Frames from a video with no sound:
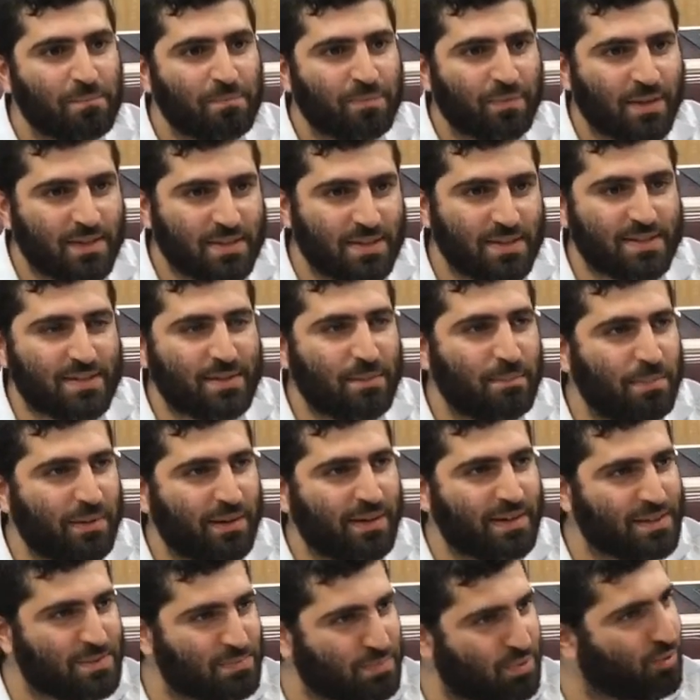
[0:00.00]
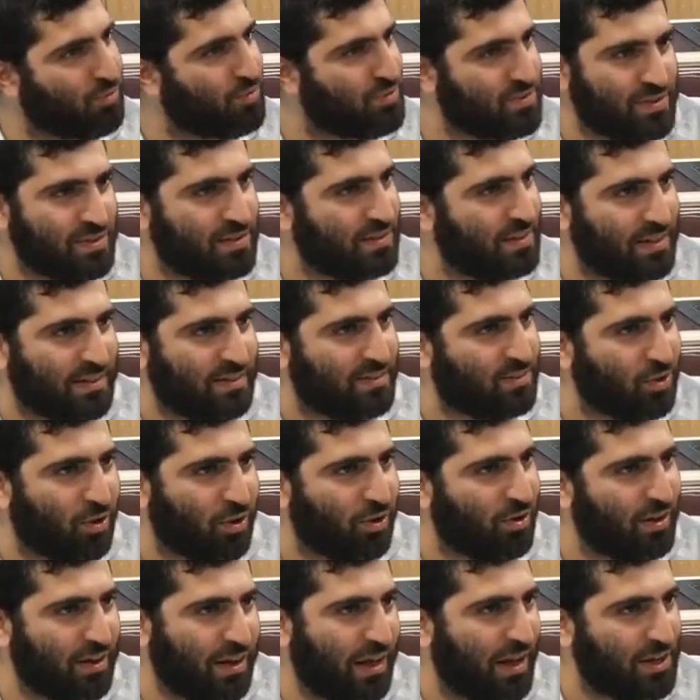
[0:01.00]
This is the biggest proof that
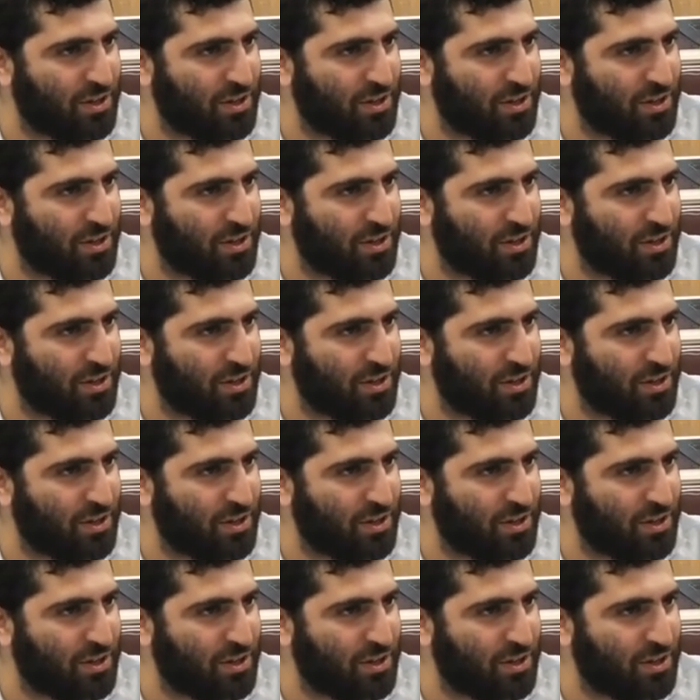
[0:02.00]
Torah, uh,